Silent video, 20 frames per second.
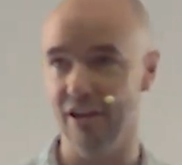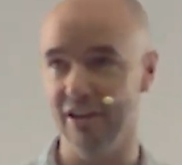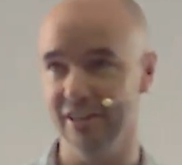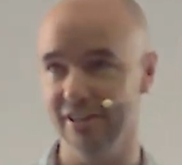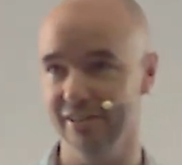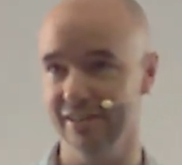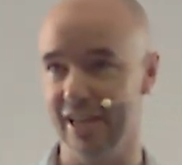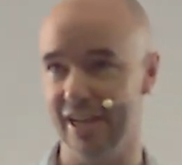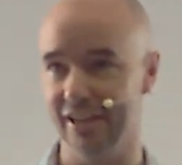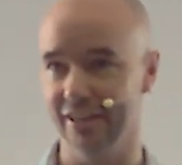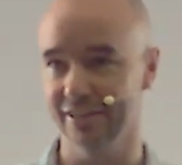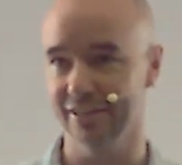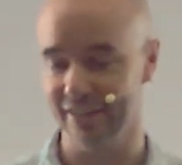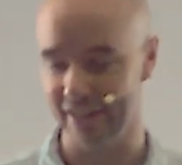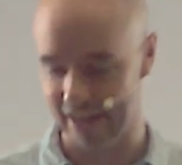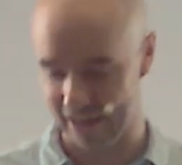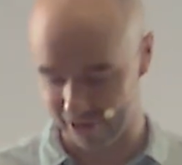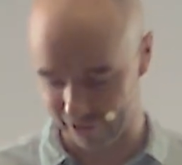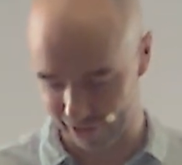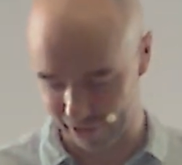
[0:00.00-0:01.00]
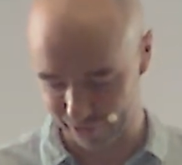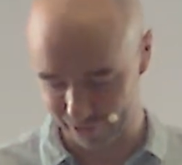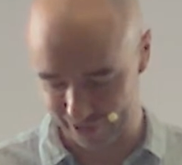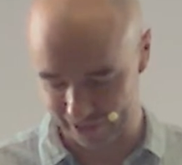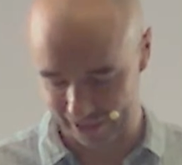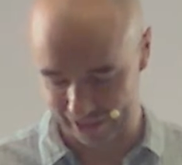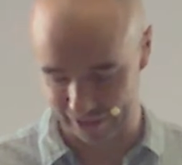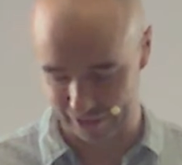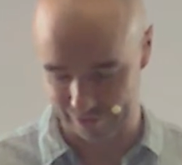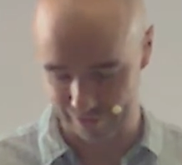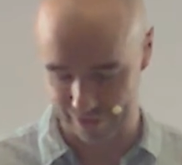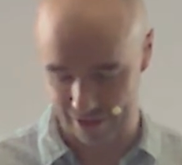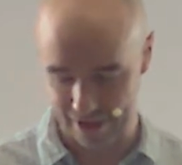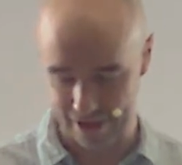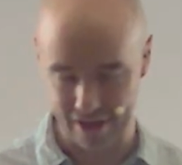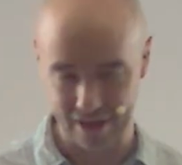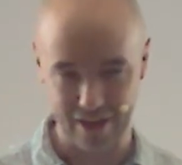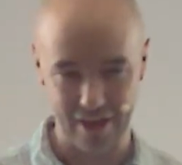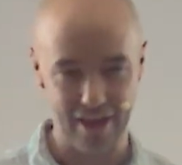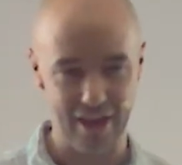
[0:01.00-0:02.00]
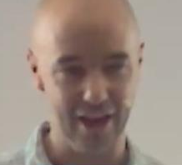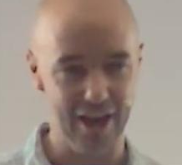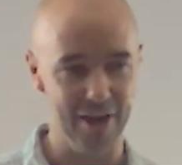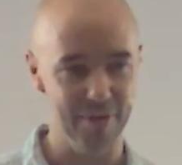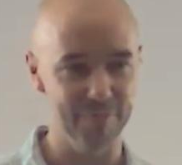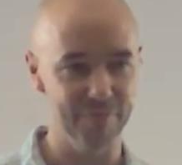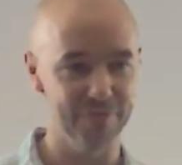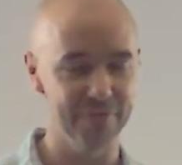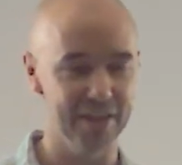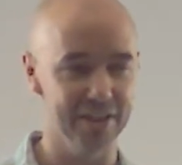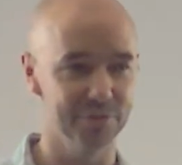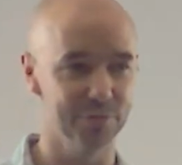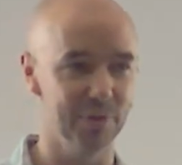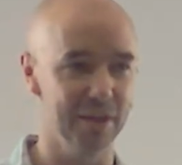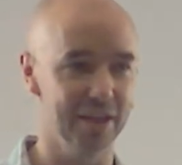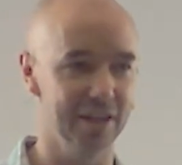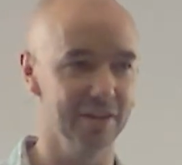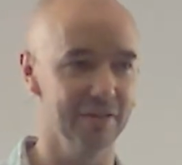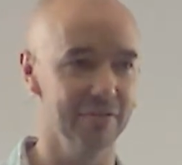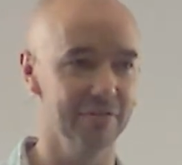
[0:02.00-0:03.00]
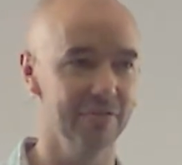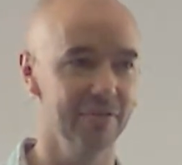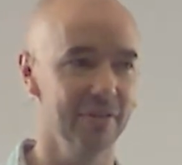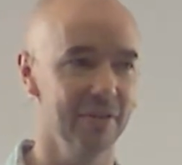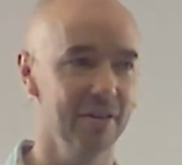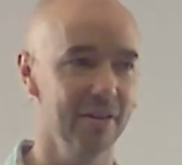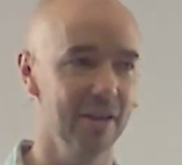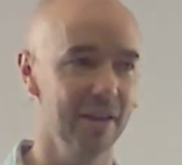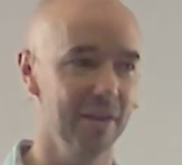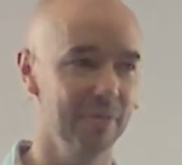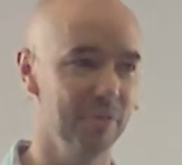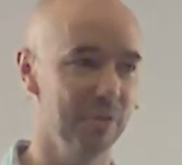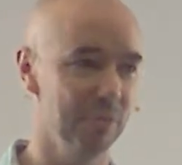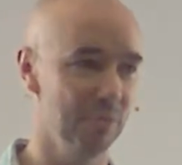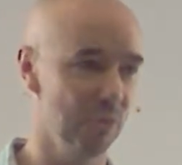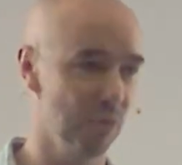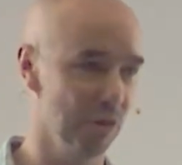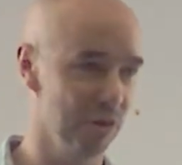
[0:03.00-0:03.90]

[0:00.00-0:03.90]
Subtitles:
the high stakes scale, I was thinking of this week of the